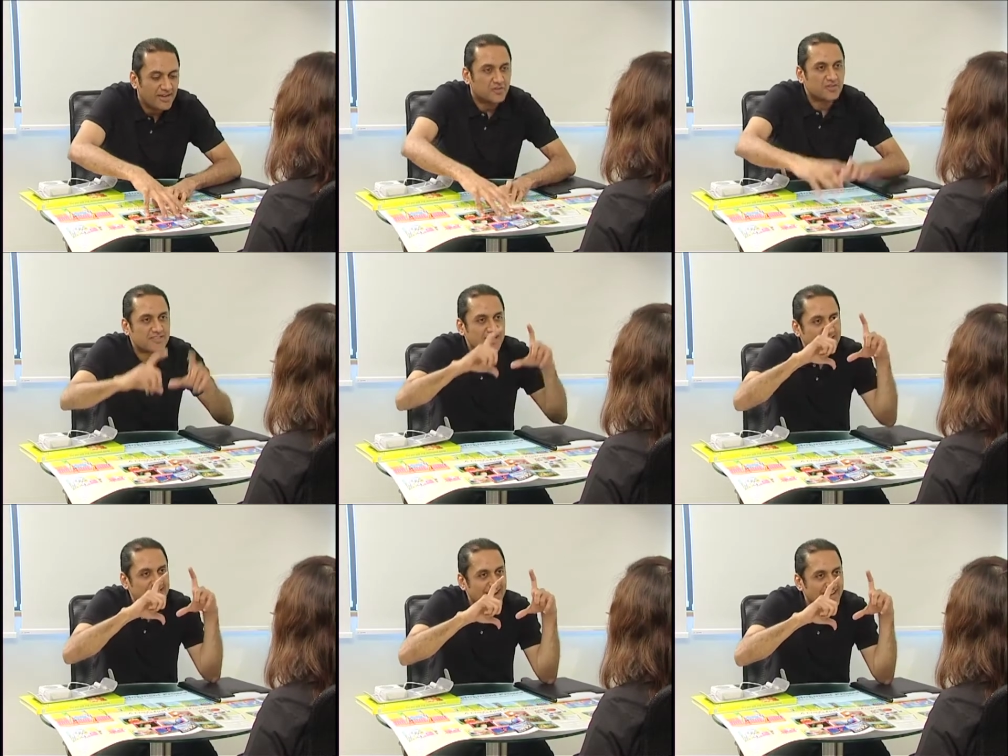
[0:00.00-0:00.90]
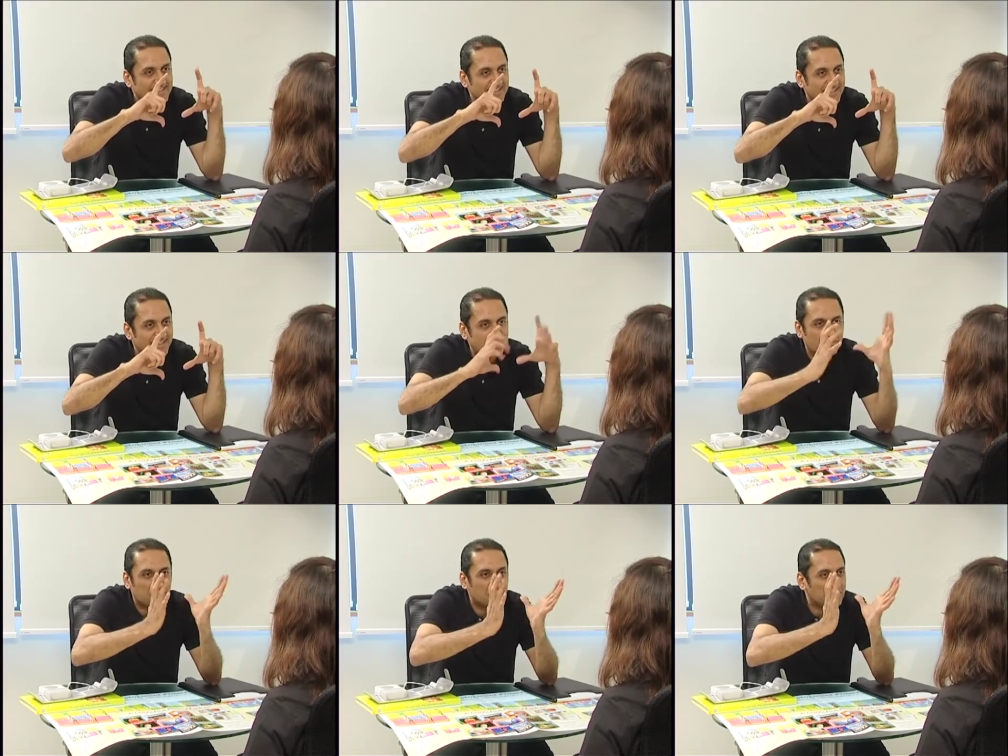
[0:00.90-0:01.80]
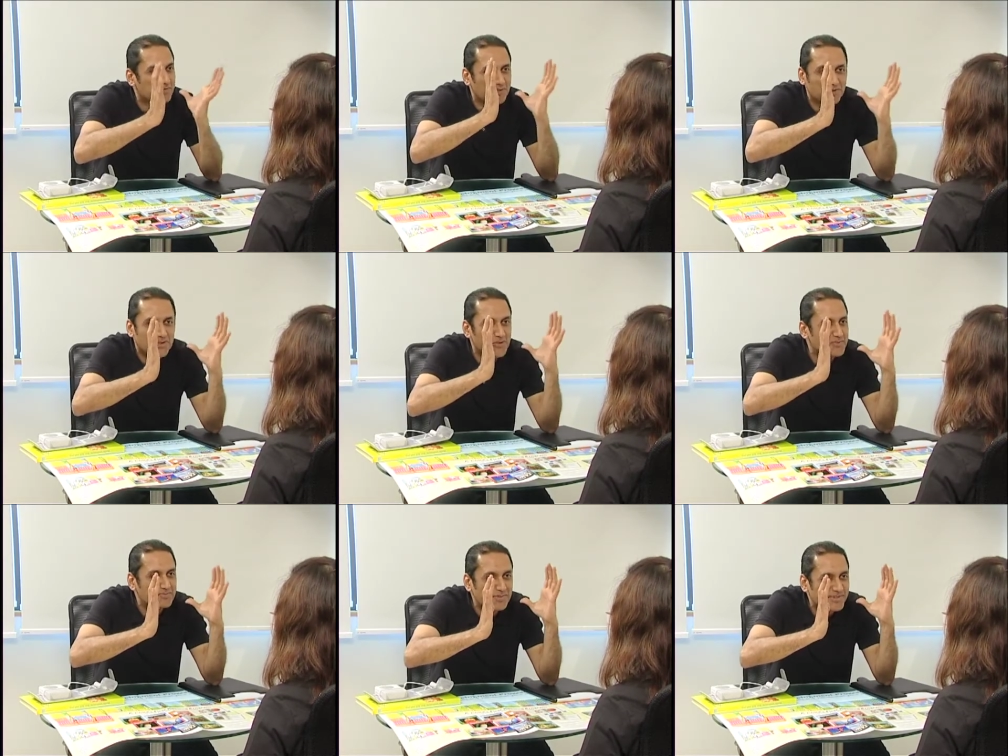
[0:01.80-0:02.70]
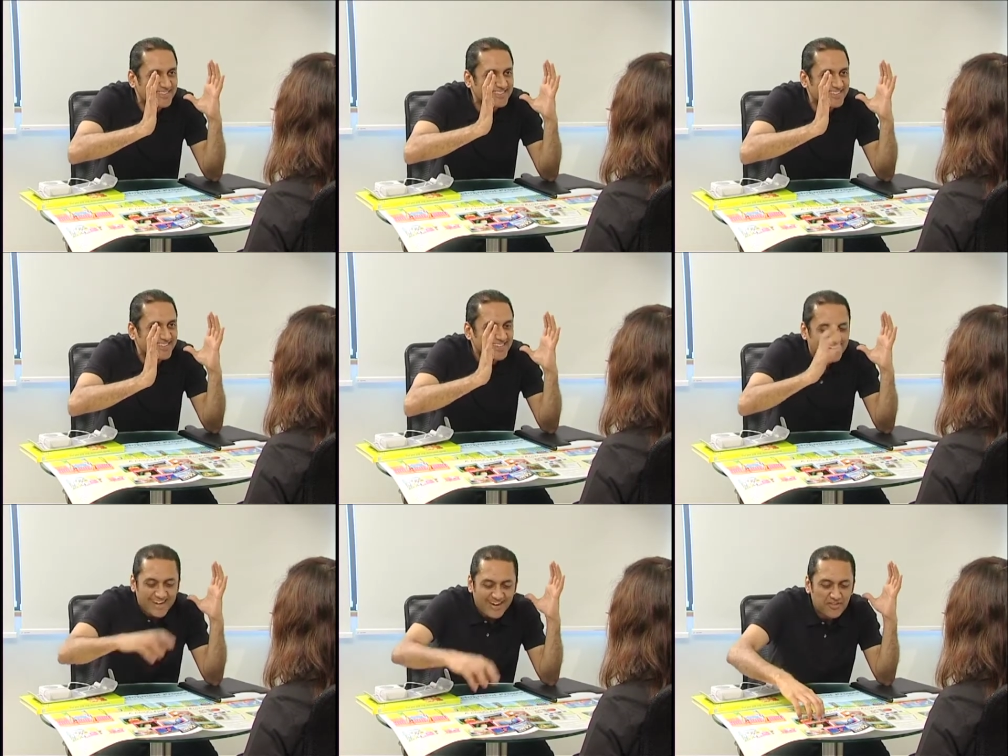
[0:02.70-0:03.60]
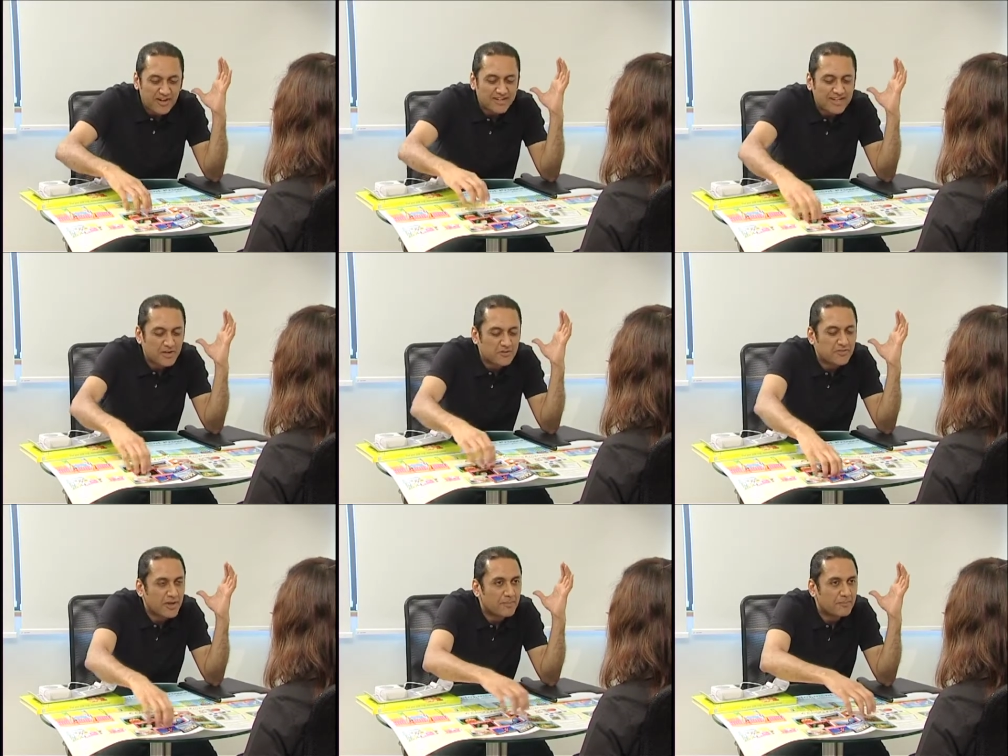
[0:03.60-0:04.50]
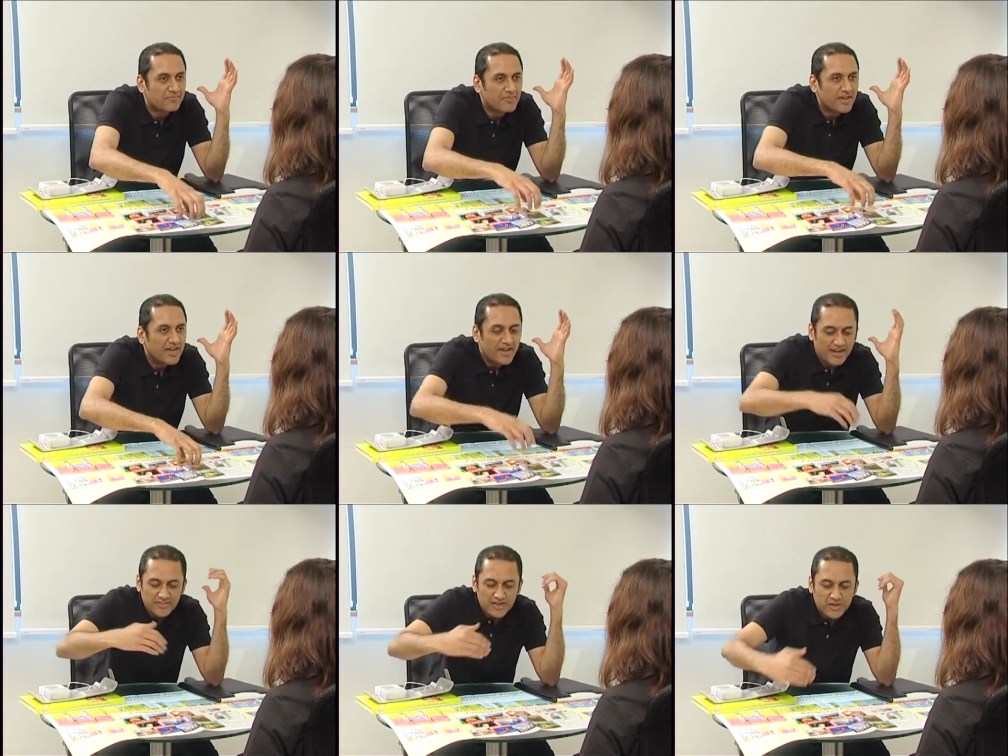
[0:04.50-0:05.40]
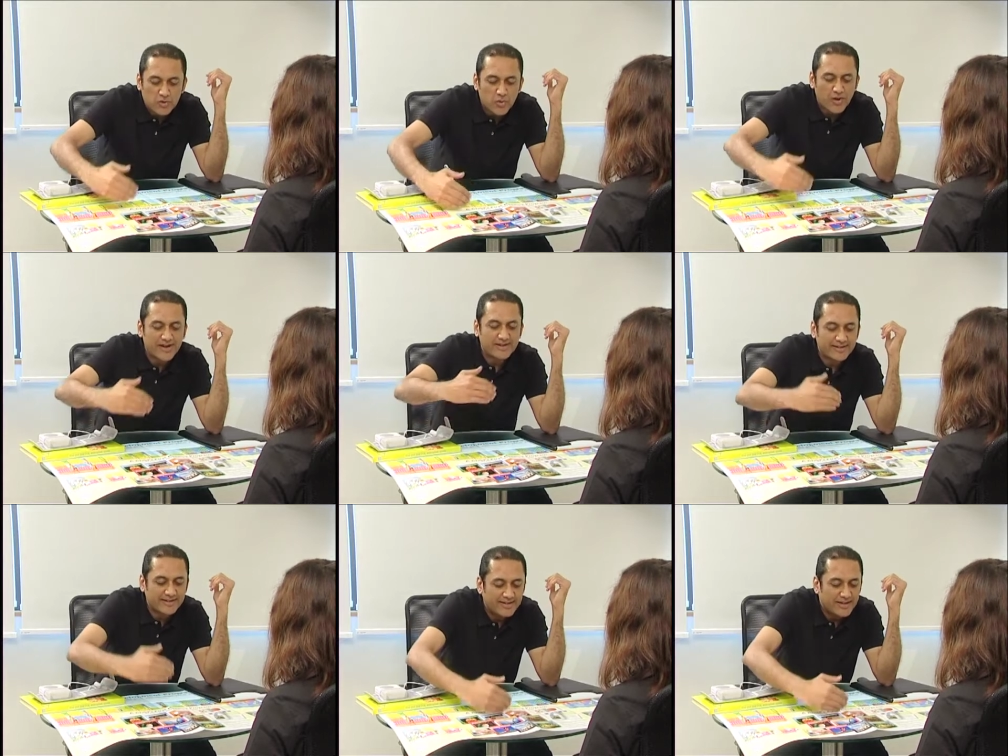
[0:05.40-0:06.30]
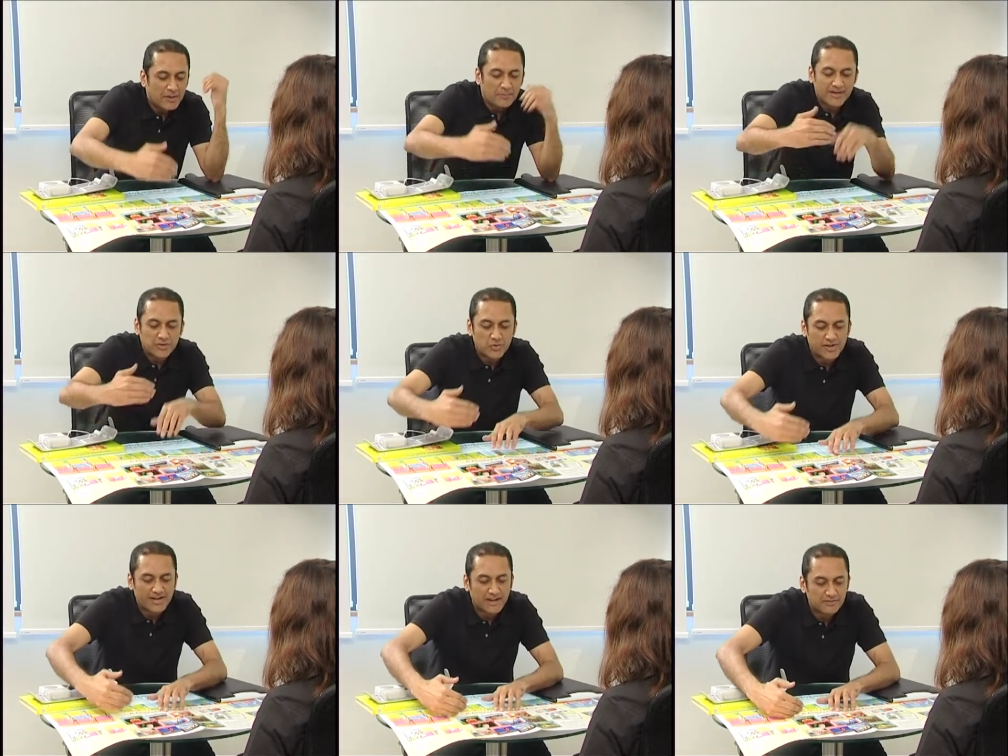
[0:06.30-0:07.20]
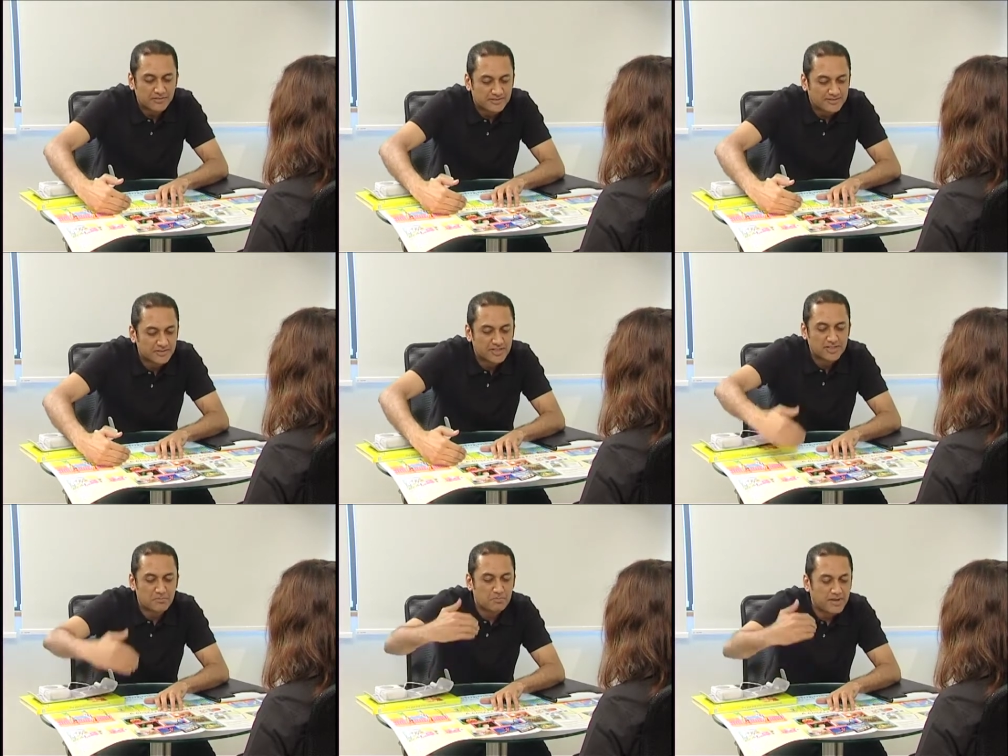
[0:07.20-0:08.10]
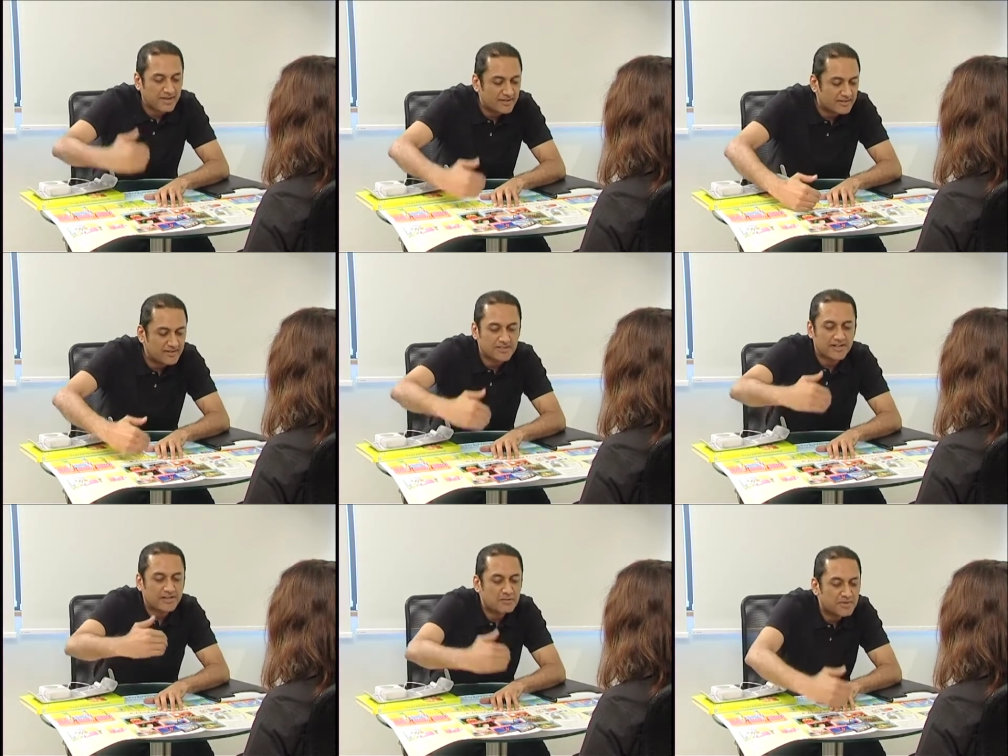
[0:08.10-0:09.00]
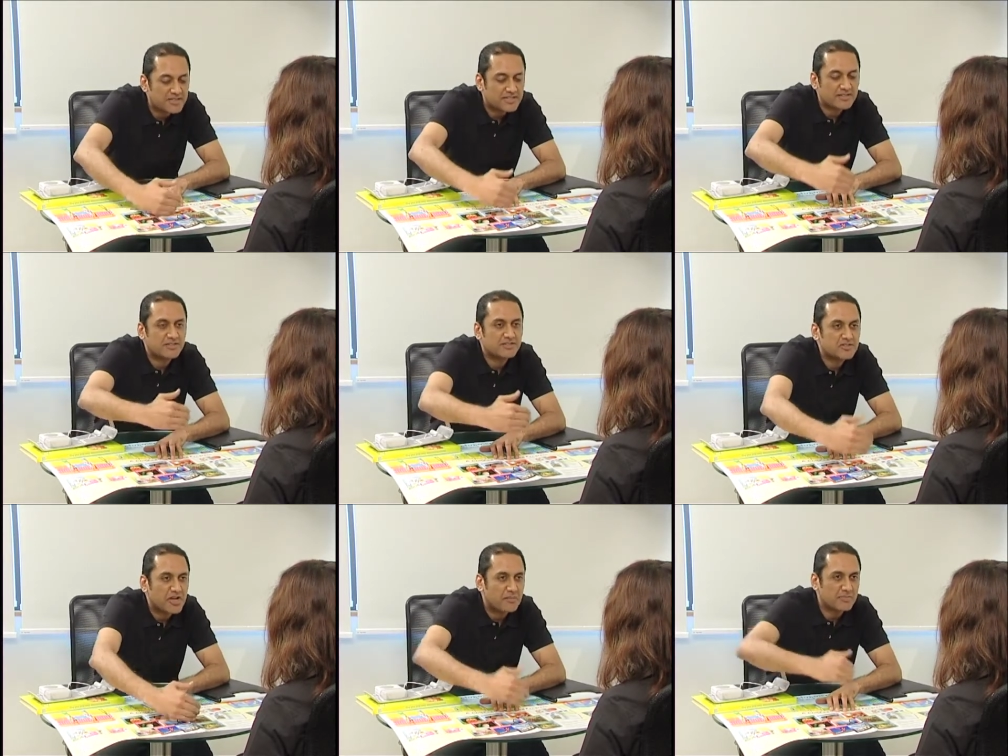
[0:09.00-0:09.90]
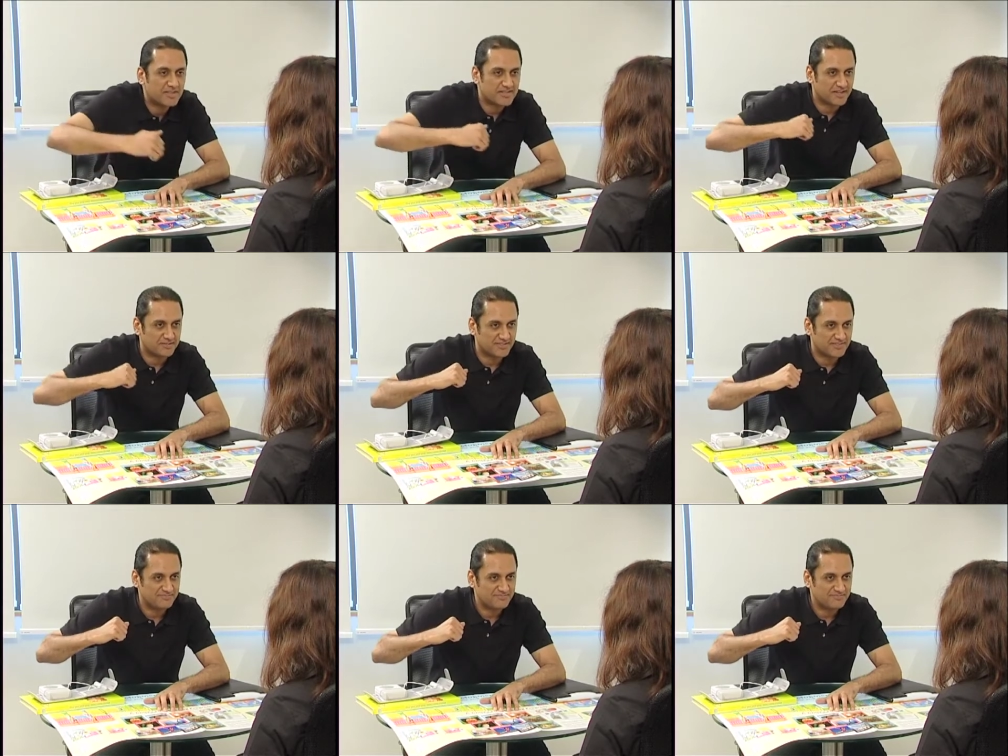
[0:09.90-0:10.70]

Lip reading: This is like tiny little beautiful cute books, and there are 10 of them, and they're graded by 3 levels. So there's a beginner, there's an intermediate, and there's a champions level.